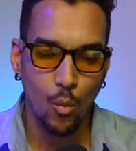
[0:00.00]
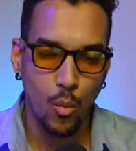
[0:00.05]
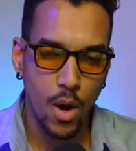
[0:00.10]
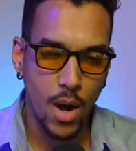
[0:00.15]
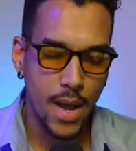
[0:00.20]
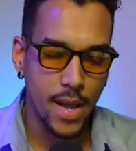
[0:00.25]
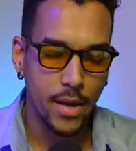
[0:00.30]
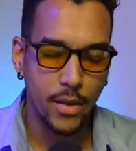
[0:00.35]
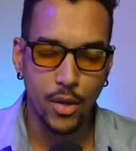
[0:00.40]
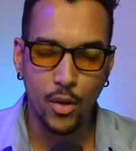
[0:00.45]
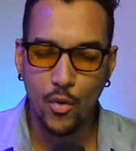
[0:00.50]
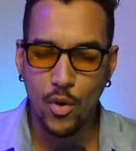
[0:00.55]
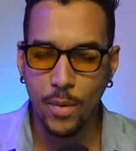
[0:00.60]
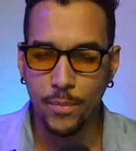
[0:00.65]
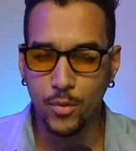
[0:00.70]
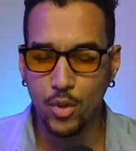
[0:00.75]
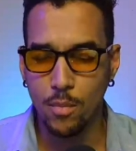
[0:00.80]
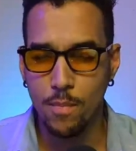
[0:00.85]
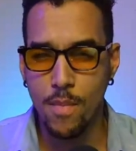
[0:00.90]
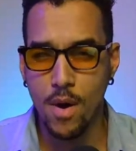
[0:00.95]
Why are the
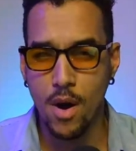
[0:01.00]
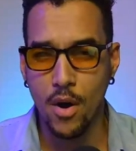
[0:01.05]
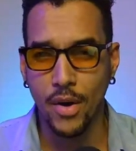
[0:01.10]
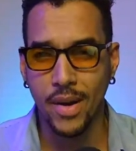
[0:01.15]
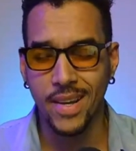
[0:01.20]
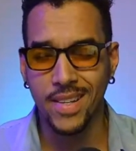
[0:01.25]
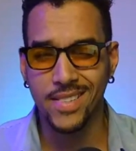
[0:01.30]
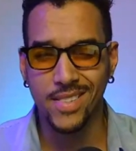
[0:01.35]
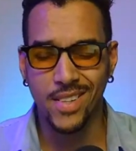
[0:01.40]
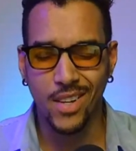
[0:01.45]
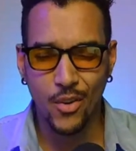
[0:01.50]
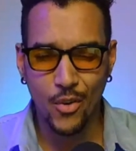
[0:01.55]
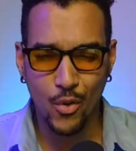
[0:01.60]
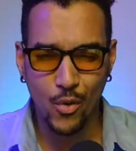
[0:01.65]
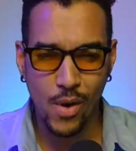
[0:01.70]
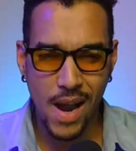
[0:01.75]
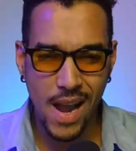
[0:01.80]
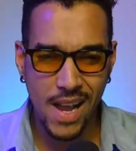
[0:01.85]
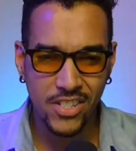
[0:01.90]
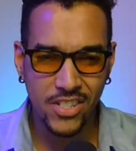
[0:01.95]
crypto markets
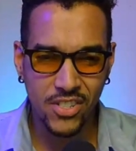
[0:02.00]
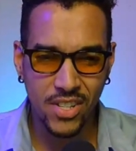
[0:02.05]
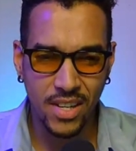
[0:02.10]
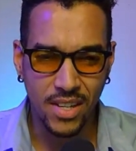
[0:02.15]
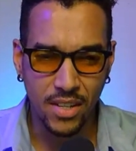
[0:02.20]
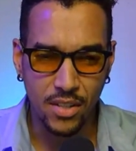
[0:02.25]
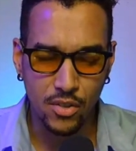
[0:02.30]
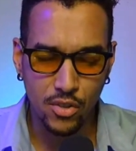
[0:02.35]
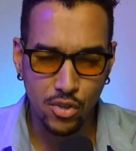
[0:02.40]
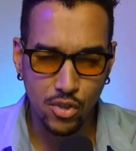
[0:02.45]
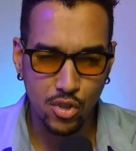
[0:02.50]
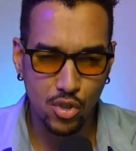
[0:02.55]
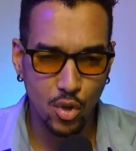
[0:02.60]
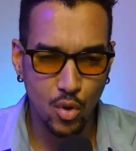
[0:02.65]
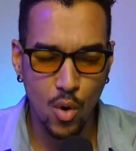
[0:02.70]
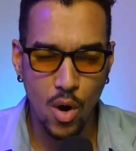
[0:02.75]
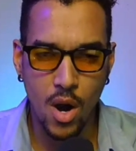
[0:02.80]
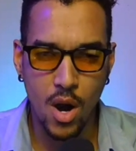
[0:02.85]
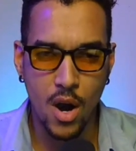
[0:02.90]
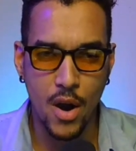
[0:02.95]
crashing
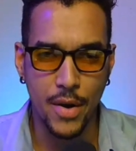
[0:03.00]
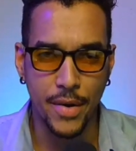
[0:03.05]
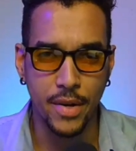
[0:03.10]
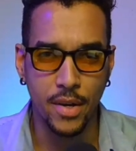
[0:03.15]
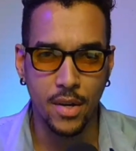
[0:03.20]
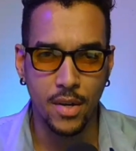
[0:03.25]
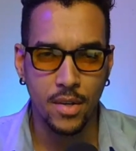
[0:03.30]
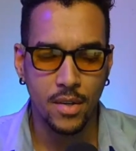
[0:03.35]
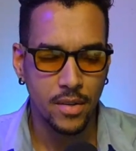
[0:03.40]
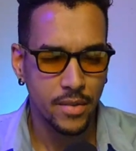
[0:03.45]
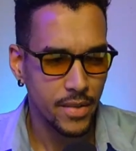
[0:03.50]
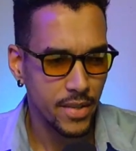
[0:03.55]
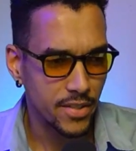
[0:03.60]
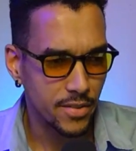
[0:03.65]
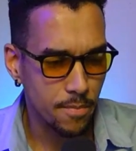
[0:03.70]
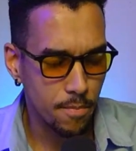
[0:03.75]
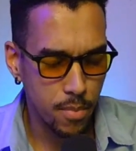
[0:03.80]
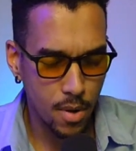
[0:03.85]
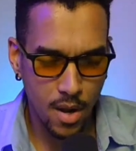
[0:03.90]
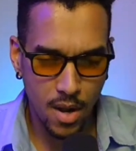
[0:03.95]
so hard?
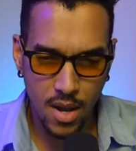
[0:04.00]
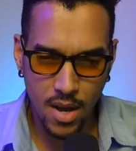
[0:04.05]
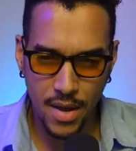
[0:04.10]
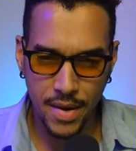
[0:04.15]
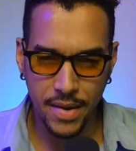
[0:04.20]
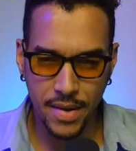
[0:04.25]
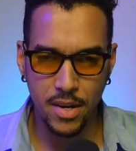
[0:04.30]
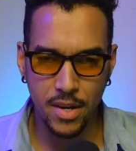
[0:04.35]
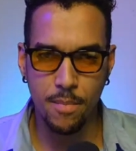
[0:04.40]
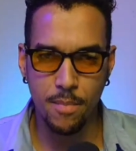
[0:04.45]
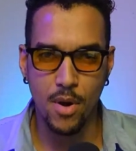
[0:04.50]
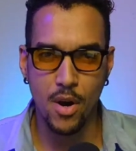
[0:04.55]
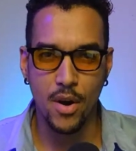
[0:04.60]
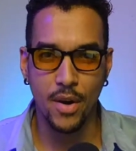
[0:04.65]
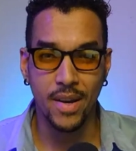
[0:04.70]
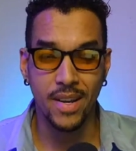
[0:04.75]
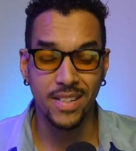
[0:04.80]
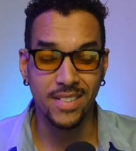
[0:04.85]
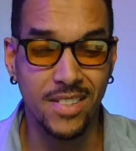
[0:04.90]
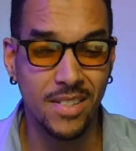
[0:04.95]
There's blood in the
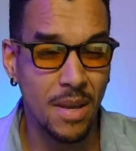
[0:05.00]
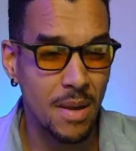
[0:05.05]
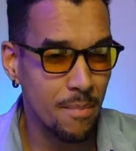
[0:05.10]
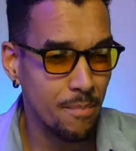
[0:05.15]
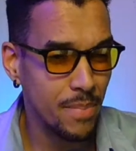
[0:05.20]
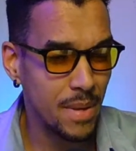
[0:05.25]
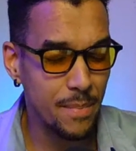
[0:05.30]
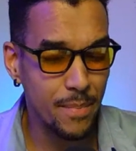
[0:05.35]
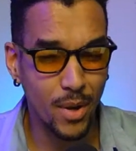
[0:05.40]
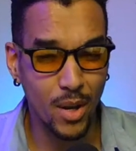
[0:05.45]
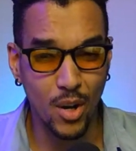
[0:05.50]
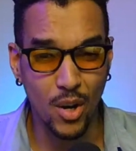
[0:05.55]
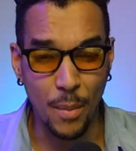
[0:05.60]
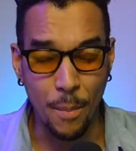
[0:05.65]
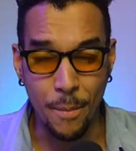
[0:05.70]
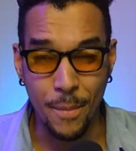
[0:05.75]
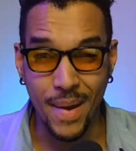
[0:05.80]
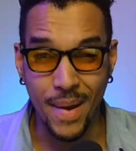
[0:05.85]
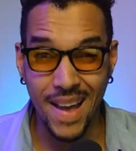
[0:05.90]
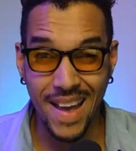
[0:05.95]
markets. People
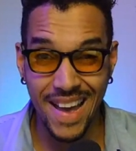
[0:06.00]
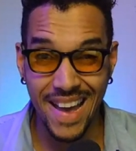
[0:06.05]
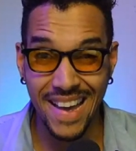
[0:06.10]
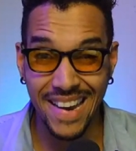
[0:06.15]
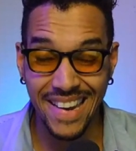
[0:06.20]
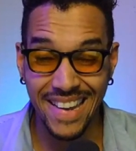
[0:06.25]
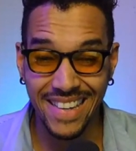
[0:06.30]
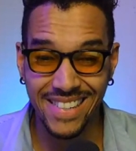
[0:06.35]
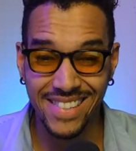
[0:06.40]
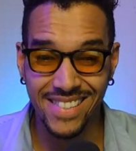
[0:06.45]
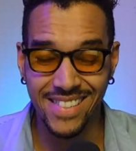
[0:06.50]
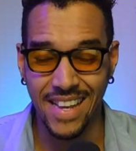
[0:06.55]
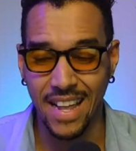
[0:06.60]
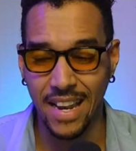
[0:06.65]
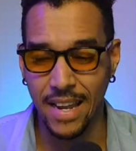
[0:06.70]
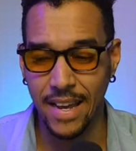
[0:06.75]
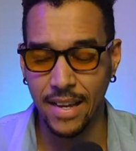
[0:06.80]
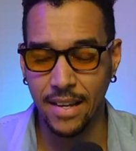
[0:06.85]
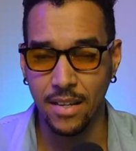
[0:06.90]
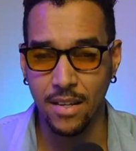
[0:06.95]
are panic
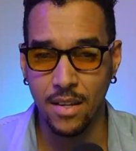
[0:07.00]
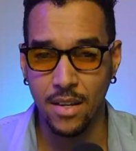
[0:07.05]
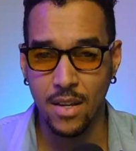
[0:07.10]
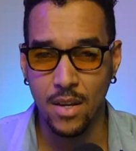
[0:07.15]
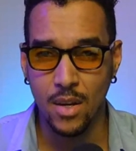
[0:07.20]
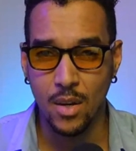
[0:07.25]
selling.